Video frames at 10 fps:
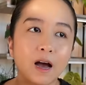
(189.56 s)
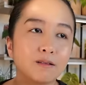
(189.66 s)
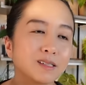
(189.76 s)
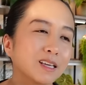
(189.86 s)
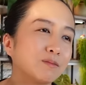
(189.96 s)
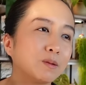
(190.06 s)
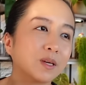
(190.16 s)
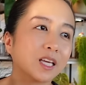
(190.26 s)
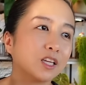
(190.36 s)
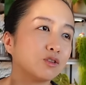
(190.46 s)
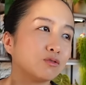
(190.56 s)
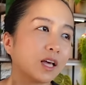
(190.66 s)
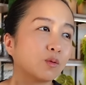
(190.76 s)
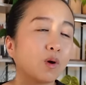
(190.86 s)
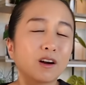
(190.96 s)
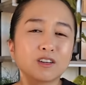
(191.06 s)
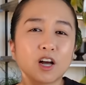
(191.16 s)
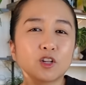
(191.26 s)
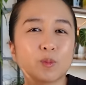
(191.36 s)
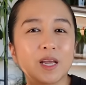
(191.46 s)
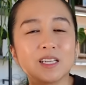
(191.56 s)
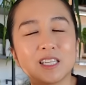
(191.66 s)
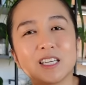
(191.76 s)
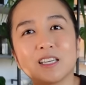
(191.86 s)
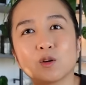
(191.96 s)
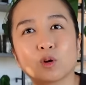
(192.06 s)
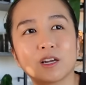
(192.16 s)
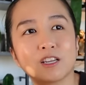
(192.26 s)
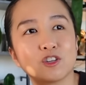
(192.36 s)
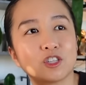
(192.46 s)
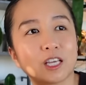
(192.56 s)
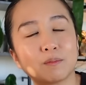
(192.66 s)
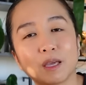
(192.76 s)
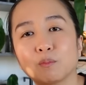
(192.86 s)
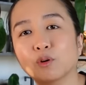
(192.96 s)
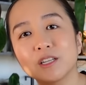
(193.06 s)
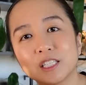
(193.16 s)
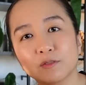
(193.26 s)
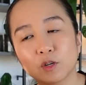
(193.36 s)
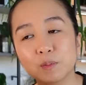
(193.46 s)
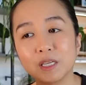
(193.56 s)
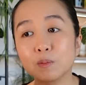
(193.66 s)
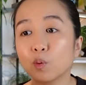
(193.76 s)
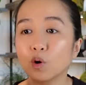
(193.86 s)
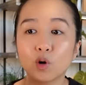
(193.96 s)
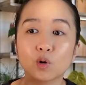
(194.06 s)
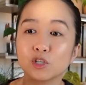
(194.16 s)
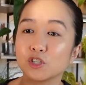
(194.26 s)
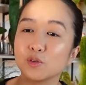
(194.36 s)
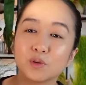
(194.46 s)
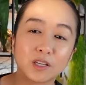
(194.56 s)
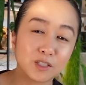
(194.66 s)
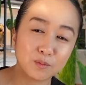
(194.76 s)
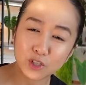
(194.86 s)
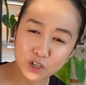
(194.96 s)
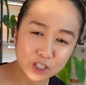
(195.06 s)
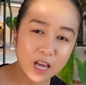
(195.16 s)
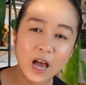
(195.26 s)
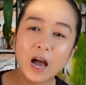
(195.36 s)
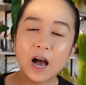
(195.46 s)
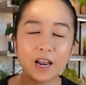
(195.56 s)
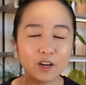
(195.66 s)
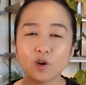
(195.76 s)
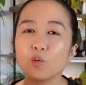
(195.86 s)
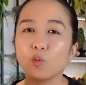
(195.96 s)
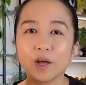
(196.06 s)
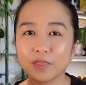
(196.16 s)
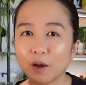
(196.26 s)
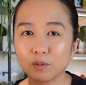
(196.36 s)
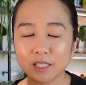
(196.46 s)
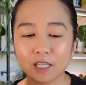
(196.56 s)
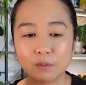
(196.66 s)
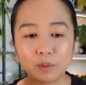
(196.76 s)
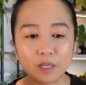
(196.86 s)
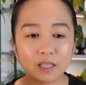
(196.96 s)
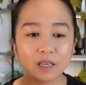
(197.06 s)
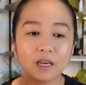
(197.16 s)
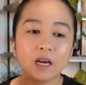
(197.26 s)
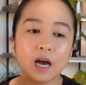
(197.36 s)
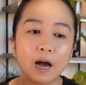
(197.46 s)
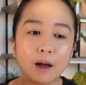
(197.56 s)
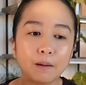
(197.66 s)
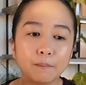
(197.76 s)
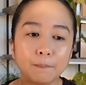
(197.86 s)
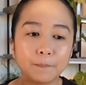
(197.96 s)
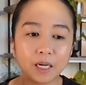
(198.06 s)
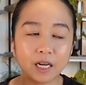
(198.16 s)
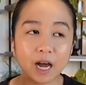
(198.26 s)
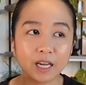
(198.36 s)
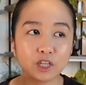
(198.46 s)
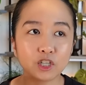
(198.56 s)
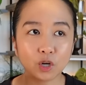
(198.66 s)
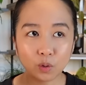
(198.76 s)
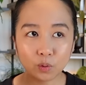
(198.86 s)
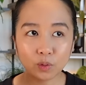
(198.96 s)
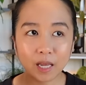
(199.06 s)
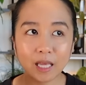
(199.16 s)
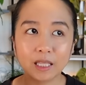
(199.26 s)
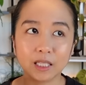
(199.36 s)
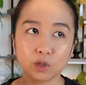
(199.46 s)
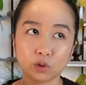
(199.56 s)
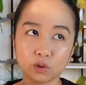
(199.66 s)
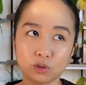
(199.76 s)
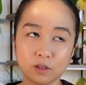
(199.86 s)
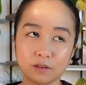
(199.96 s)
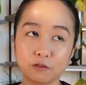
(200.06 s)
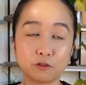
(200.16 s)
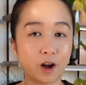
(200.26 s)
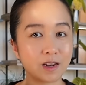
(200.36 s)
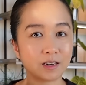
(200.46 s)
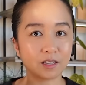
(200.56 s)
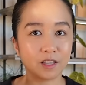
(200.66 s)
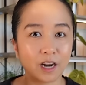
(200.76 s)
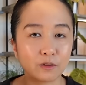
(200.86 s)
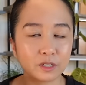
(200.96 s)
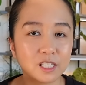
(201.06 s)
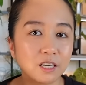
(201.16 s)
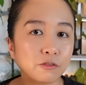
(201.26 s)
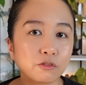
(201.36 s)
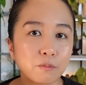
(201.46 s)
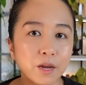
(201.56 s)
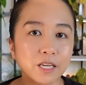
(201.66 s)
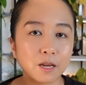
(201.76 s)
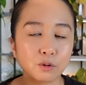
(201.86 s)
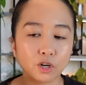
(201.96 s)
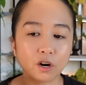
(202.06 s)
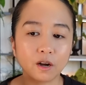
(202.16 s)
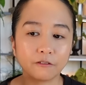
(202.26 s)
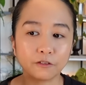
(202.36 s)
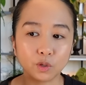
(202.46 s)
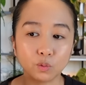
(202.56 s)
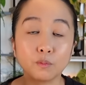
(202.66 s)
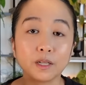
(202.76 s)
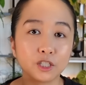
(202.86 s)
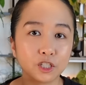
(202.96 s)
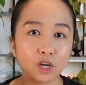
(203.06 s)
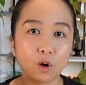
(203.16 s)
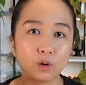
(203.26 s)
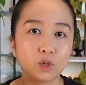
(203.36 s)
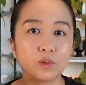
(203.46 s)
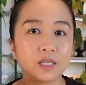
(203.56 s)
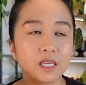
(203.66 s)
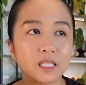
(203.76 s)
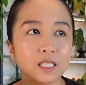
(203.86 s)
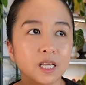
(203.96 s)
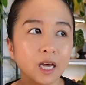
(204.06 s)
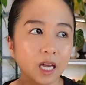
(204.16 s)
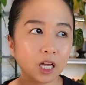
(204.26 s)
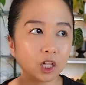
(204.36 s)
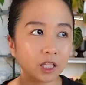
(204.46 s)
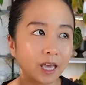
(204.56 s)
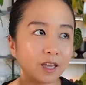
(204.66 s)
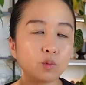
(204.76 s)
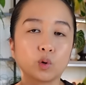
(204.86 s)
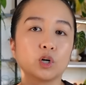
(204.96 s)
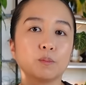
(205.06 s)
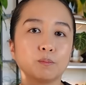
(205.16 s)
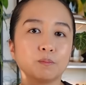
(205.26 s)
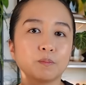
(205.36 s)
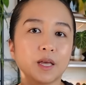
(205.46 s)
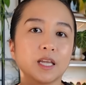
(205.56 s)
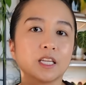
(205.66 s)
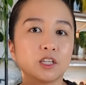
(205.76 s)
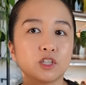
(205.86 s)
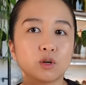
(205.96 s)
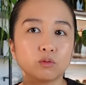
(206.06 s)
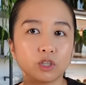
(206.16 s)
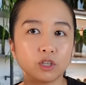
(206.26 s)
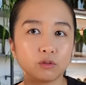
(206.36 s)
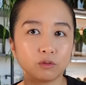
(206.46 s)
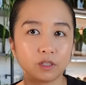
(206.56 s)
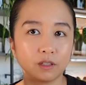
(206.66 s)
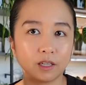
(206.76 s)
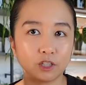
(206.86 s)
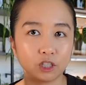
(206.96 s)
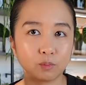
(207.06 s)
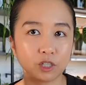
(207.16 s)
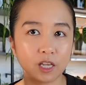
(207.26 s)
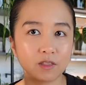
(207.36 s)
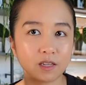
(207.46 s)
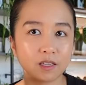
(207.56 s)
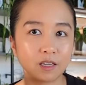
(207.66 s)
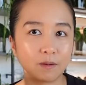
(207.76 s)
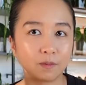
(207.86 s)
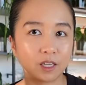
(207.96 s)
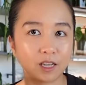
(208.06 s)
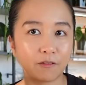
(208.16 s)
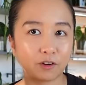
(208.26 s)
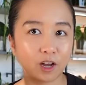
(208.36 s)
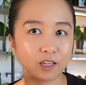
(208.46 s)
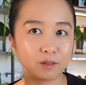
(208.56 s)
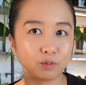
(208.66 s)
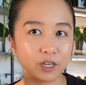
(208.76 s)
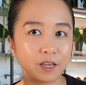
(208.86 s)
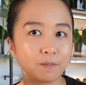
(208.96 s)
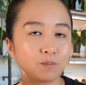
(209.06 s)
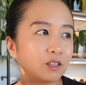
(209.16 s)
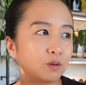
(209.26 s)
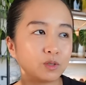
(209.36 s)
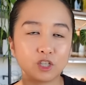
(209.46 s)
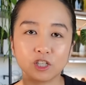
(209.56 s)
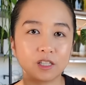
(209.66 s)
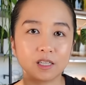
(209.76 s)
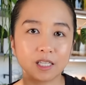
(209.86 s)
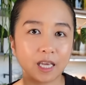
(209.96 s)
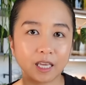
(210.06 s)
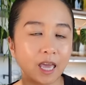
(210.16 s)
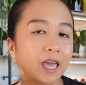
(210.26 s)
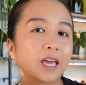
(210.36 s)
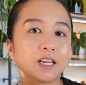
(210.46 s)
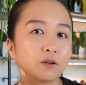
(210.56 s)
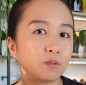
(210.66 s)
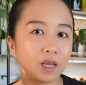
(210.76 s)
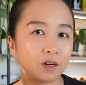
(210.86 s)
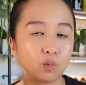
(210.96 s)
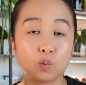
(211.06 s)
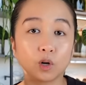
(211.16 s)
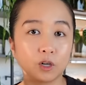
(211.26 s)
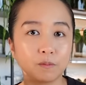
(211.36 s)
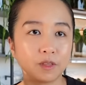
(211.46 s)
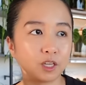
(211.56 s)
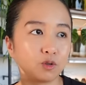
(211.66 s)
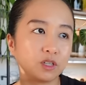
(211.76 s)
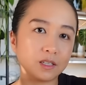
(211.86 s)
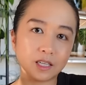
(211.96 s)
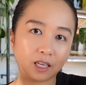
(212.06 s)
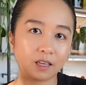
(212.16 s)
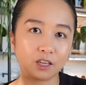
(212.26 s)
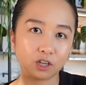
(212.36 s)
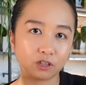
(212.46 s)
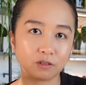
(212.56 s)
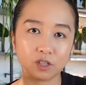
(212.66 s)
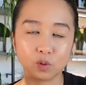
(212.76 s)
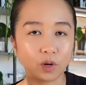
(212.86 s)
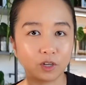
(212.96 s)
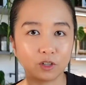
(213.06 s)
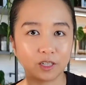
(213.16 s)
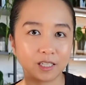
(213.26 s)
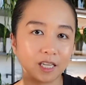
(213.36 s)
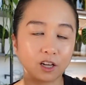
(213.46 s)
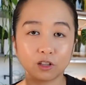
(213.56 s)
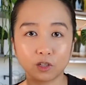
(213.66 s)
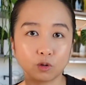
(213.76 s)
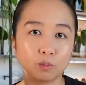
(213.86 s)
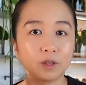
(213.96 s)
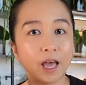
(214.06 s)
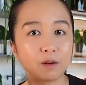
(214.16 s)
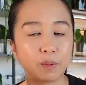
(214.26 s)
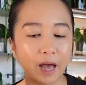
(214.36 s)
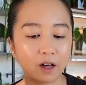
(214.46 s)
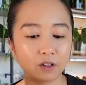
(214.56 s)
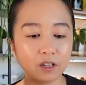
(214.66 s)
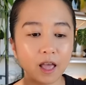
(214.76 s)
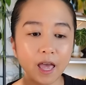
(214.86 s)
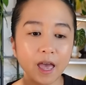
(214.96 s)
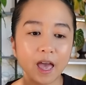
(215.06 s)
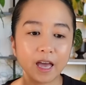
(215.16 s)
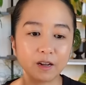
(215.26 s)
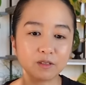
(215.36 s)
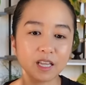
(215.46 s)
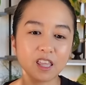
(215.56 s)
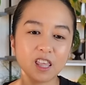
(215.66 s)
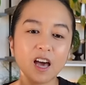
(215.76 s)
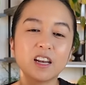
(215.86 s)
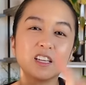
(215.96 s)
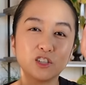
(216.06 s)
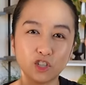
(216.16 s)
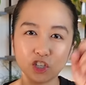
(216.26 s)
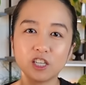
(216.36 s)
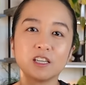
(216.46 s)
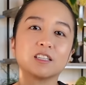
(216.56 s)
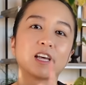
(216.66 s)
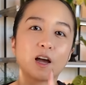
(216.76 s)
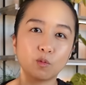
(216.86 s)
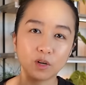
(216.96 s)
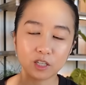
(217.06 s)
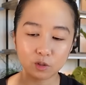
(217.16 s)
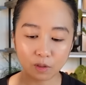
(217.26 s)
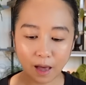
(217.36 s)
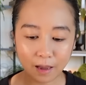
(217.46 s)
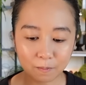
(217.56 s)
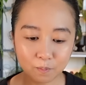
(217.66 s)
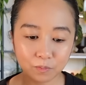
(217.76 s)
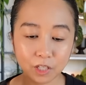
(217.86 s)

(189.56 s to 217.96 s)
I was like, maybe I can do like watercolor painting, or I can just like make prints for people, or just do custom shirts. I didn't know what that was gonna be, um, but I showed a little friend that I received from my neighbor a few months ago, which was this clay worm and he's so cute. Let's just pretend this is him because I forgot to bring him. It was just this like handmade worm that you just stick in your soil and it's like a little plant pal. And I was like, that is genius. I want to do that.